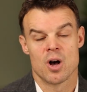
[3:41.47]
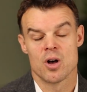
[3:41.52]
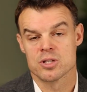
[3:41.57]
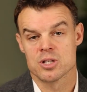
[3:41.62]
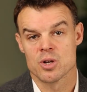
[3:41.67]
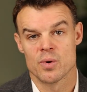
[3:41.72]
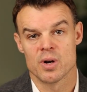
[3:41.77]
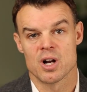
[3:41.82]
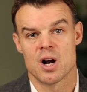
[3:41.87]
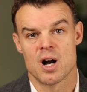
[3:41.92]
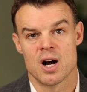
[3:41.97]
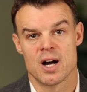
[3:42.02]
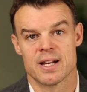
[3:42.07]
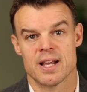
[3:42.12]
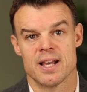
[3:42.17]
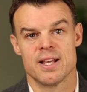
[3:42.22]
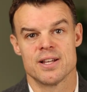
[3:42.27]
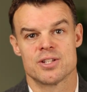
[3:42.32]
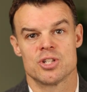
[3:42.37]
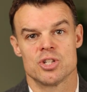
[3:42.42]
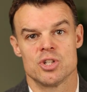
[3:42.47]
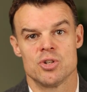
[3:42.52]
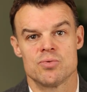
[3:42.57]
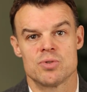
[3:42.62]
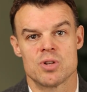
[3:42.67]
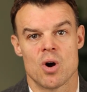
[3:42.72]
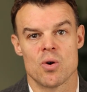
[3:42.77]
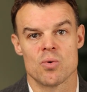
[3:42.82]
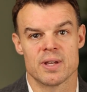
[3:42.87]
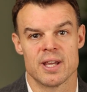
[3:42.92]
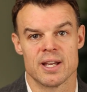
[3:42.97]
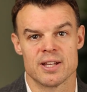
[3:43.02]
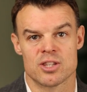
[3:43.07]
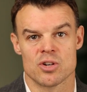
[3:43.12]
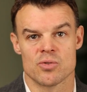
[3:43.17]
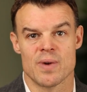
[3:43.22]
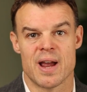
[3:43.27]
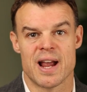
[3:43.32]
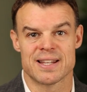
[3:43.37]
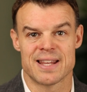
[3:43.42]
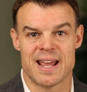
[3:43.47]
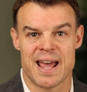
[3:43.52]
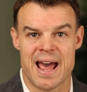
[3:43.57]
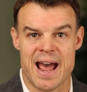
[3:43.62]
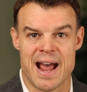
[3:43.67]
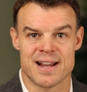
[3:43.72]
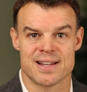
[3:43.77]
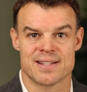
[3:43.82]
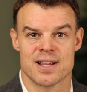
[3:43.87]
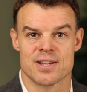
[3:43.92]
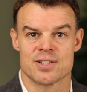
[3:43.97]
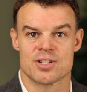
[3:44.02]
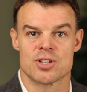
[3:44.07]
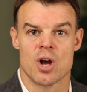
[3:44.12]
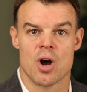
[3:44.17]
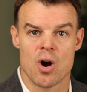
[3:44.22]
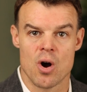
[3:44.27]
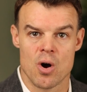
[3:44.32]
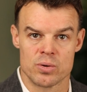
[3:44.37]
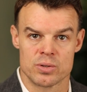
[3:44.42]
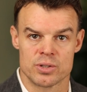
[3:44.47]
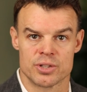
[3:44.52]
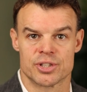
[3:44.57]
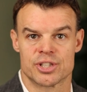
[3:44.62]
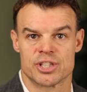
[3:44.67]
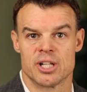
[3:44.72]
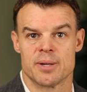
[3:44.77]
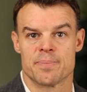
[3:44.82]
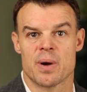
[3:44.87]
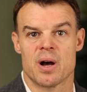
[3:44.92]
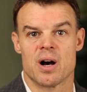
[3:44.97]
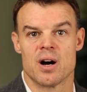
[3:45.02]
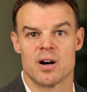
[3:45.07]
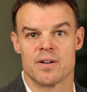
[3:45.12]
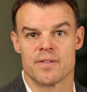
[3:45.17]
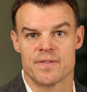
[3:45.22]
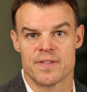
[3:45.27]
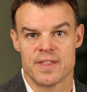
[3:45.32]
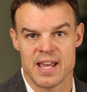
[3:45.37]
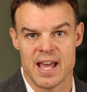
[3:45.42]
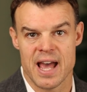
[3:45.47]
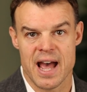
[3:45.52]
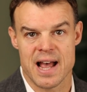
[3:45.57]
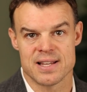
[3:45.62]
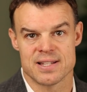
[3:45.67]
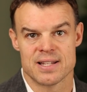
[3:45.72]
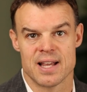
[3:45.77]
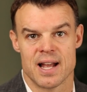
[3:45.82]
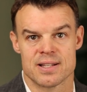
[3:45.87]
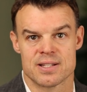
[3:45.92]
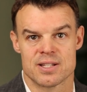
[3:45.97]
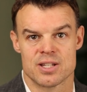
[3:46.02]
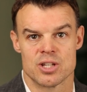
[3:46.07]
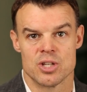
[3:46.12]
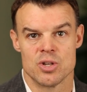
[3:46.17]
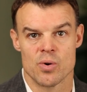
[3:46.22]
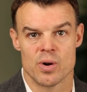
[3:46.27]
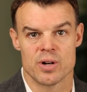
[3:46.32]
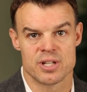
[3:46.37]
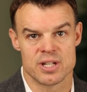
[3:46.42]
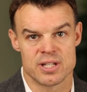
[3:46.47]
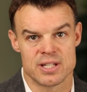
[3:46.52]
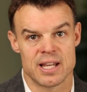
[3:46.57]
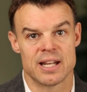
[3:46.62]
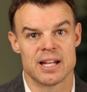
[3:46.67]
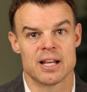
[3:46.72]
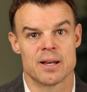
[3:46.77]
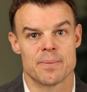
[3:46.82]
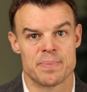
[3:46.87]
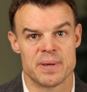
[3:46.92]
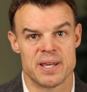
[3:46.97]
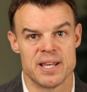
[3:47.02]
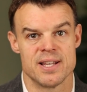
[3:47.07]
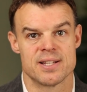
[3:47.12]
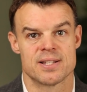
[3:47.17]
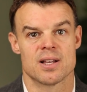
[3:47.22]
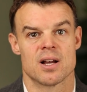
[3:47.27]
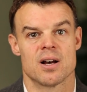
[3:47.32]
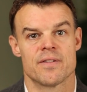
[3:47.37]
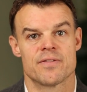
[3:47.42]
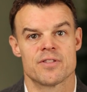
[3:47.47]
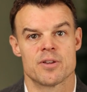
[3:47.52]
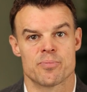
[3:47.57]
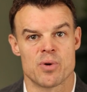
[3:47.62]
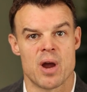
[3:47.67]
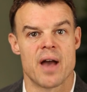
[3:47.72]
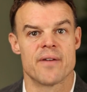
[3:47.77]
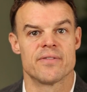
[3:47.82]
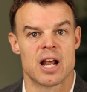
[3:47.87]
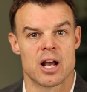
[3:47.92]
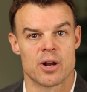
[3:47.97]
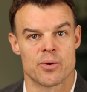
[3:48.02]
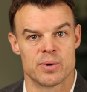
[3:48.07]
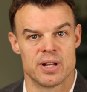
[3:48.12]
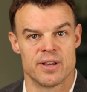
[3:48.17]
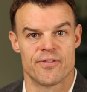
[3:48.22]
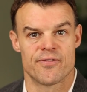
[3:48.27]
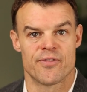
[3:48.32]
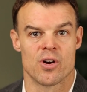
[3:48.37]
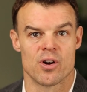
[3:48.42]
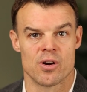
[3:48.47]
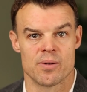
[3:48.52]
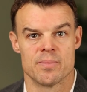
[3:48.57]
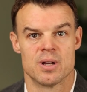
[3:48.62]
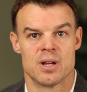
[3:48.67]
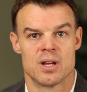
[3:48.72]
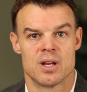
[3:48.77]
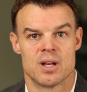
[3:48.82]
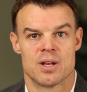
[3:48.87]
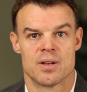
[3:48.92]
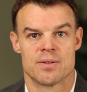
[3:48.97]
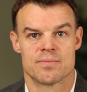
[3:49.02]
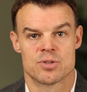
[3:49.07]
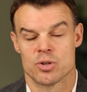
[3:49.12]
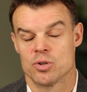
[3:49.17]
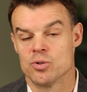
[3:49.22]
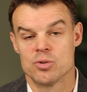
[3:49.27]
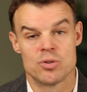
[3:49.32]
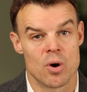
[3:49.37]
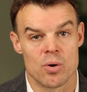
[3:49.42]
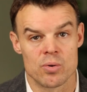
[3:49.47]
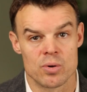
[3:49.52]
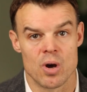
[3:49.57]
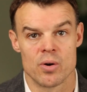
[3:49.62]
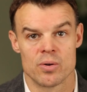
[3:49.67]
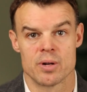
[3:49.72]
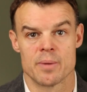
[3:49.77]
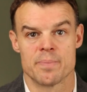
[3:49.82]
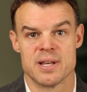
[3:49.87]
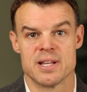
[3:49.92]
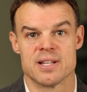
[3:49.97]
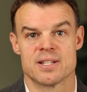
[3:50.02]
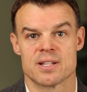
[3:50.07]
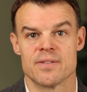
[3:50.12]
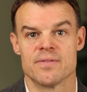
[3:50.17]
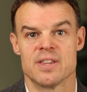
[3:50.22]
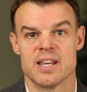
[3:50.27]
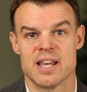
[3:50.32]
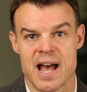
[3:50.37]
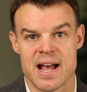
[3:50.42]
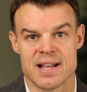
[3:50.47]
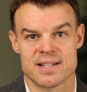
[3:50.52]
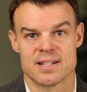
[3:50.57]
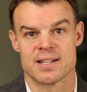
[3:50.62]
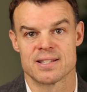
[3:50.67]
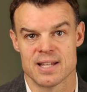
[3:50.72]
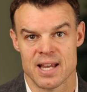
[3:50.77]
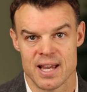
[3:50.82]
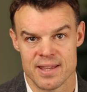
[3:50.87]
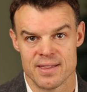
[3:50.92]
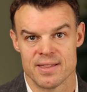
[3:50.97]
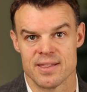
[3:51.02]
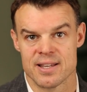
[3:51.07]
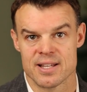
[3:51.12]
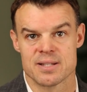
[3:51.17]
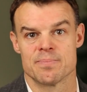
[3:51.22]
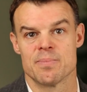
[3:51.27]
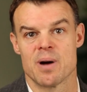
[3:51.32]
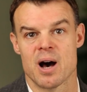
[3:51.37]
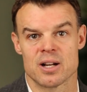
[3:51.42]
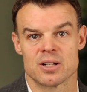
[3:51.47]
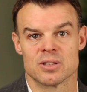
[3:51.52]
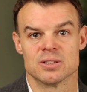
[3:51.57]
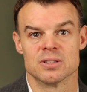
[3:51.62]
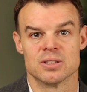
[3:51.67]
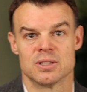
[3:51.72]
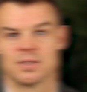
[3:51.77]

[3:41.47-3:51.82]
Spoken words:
Also, a con is you don't get direct access to ownership of the assets. You are just getting a piece of the private equity firm. So you don't own a piece of the assets in this model.